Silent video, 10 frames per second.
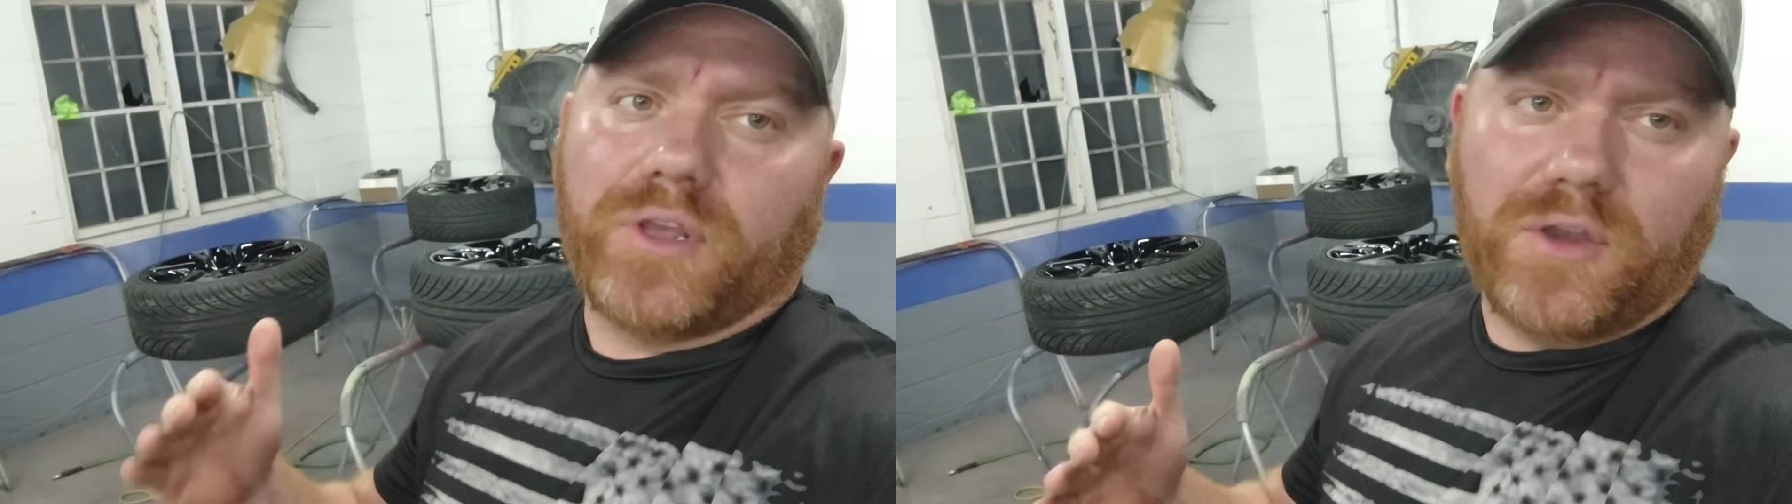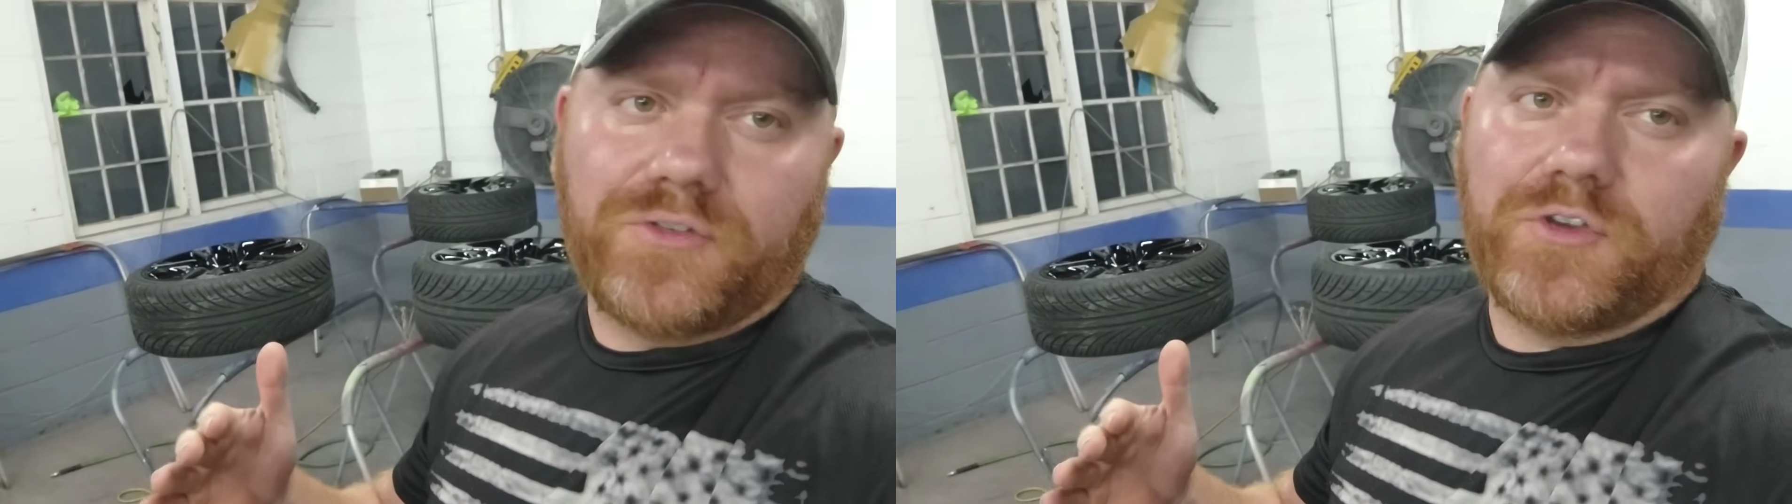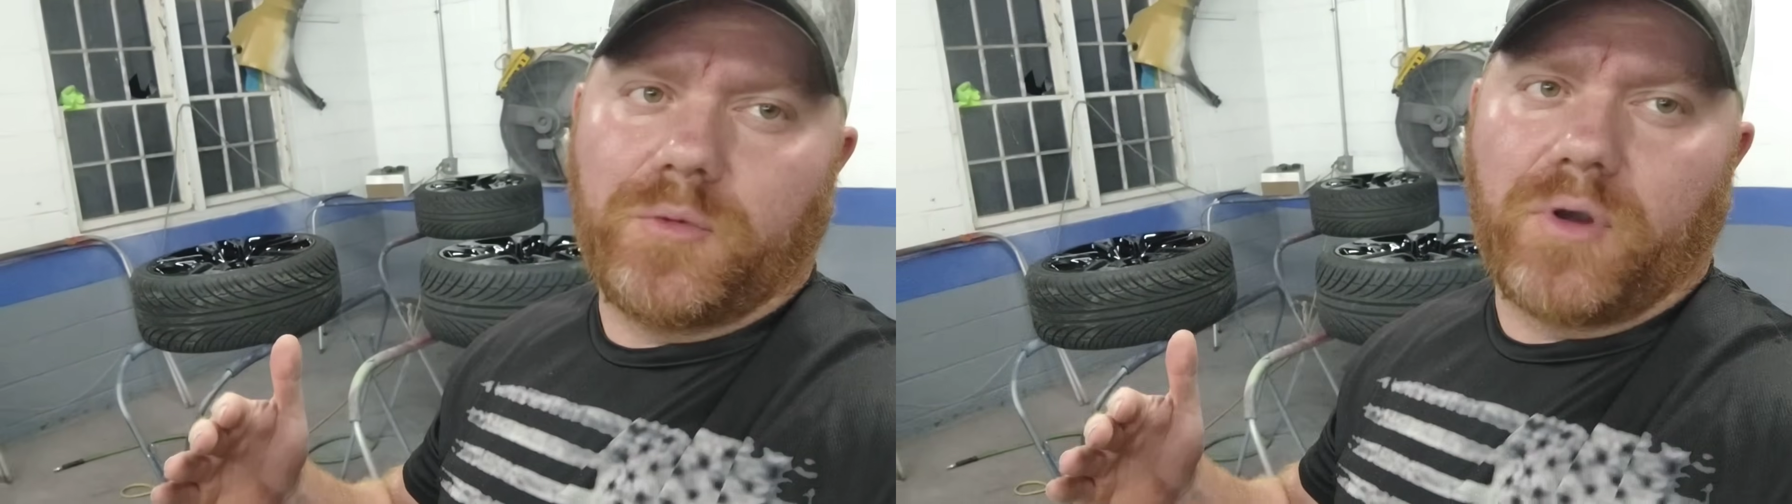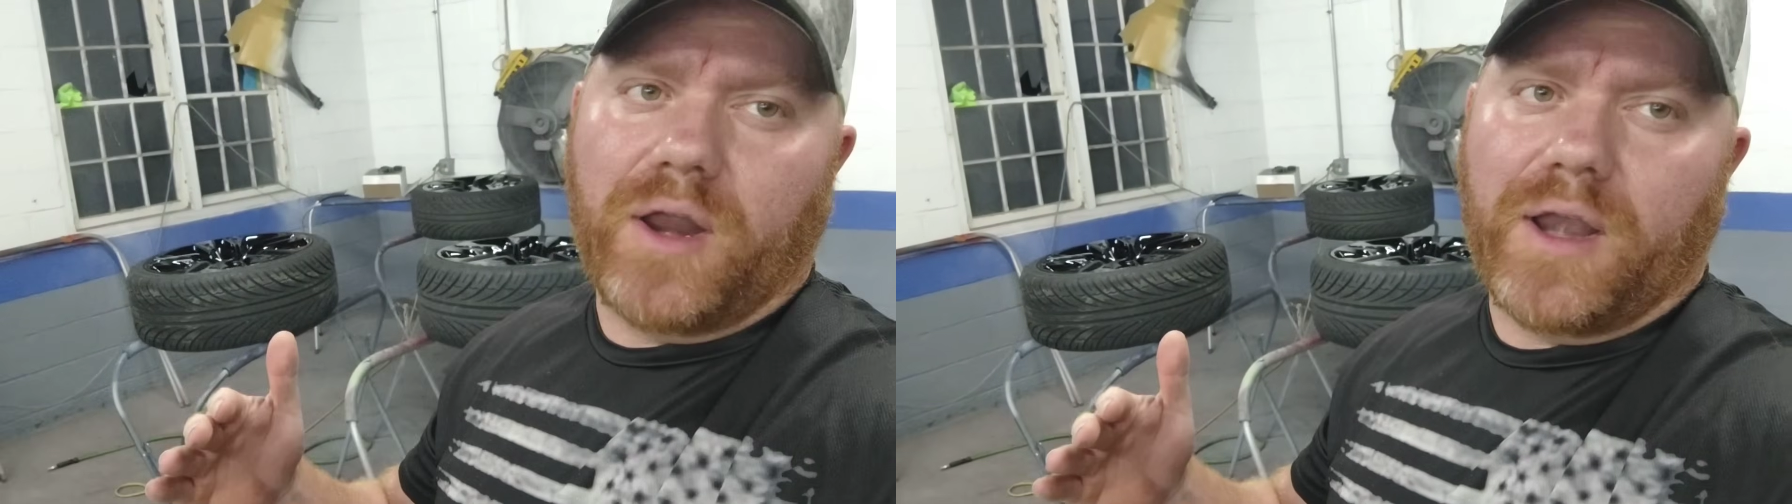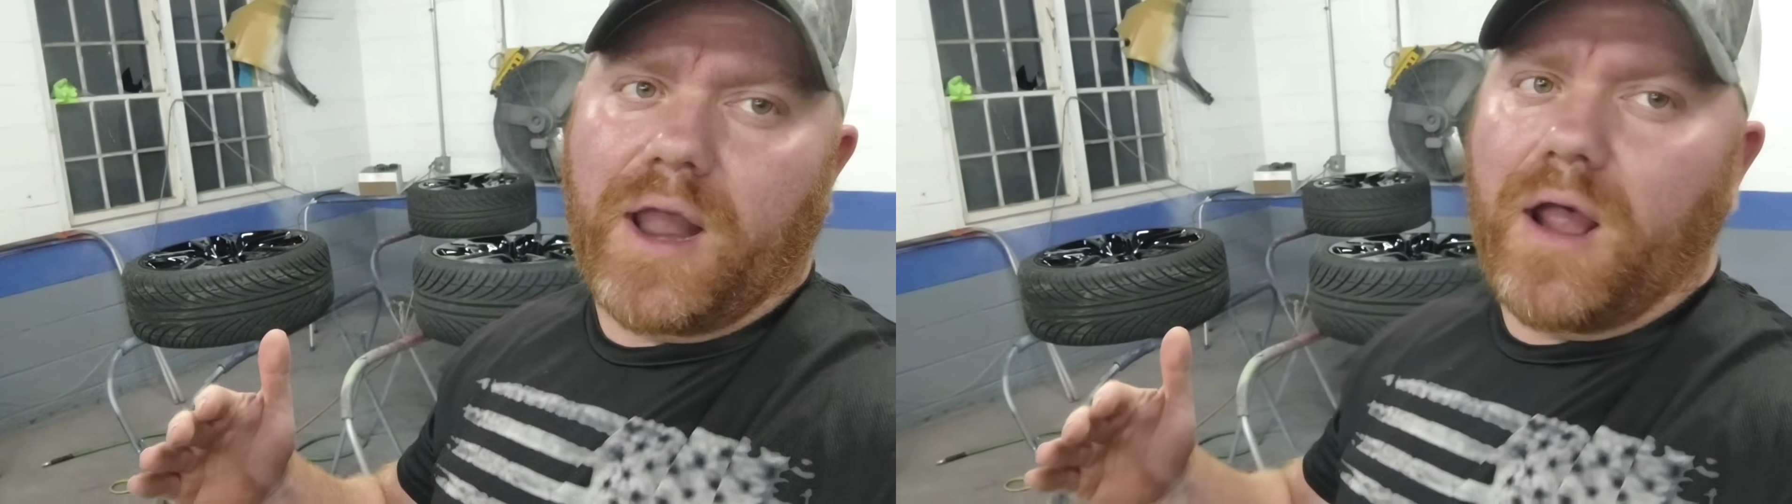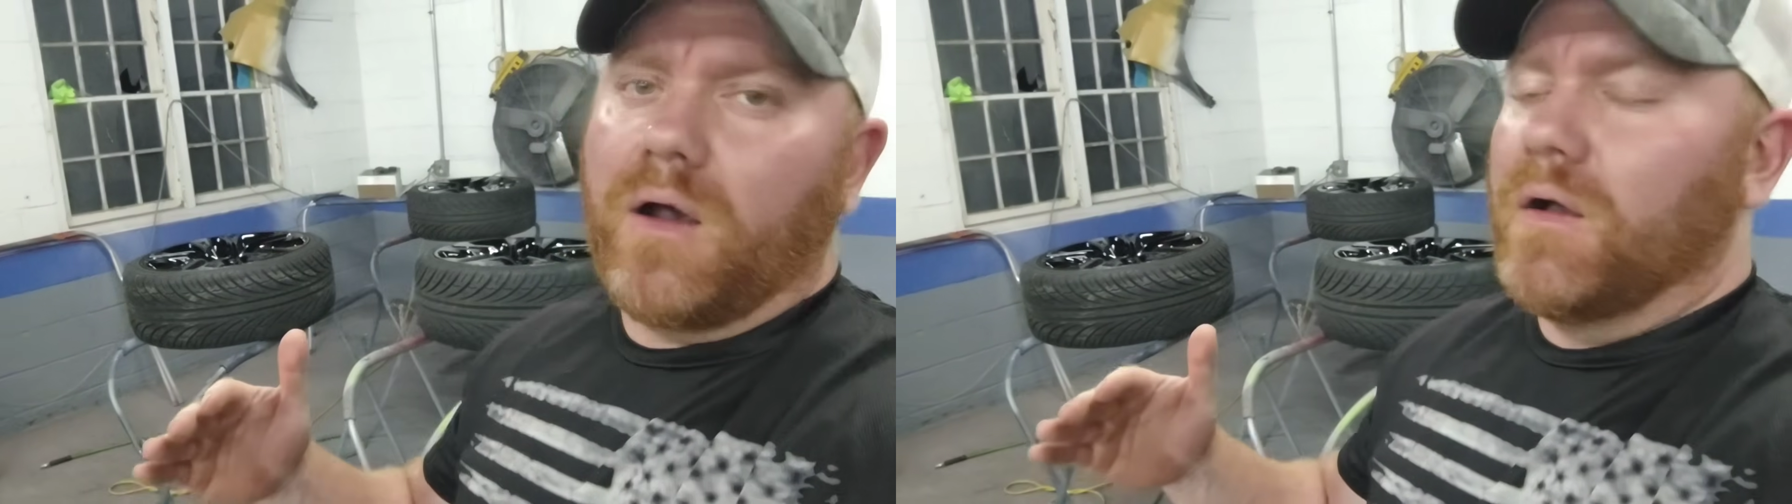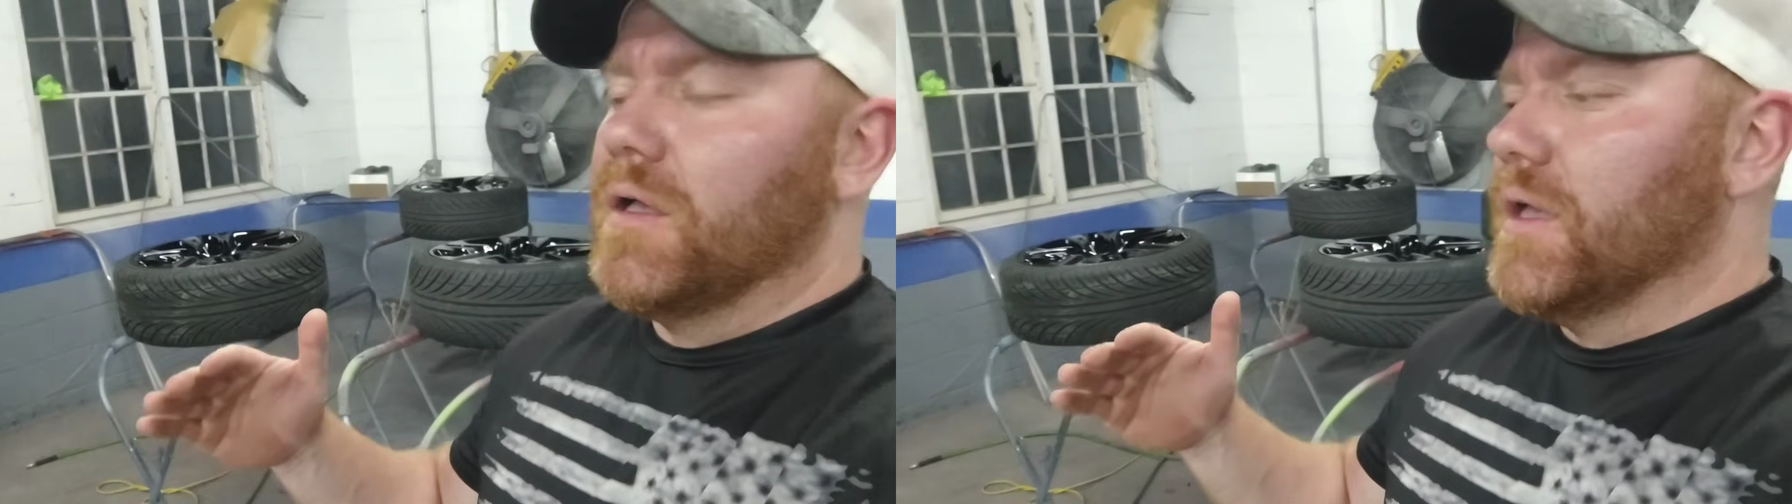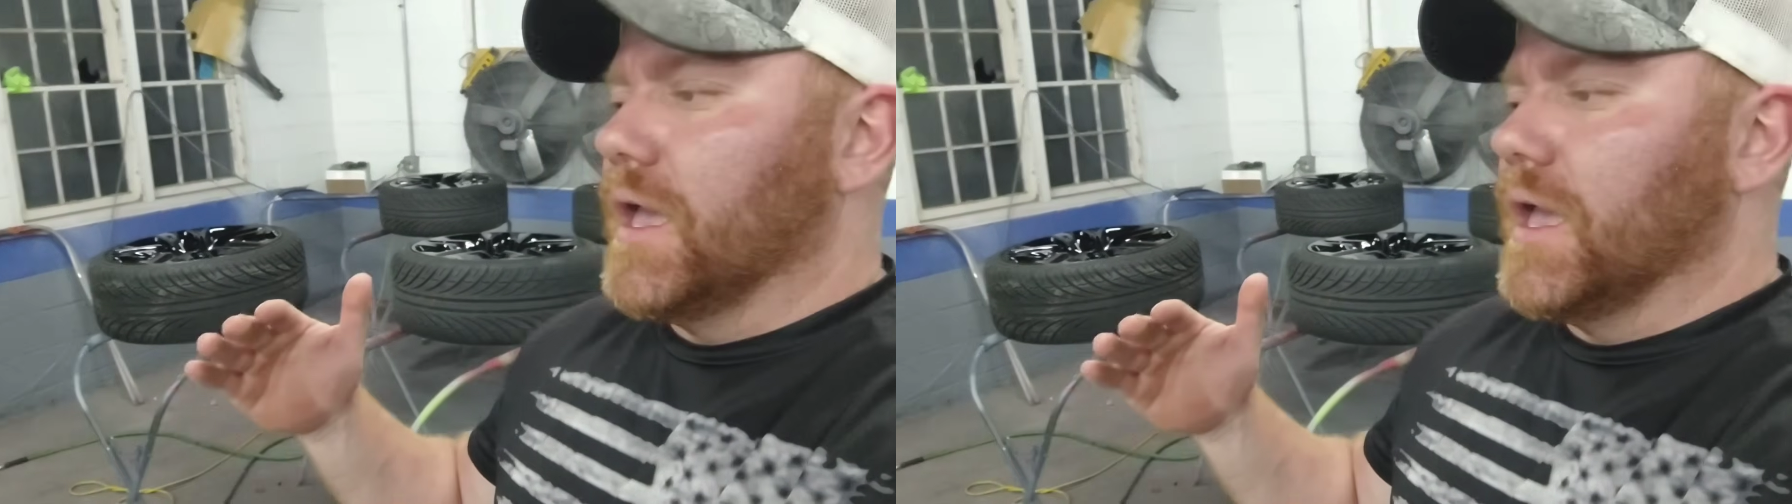YouTube right now.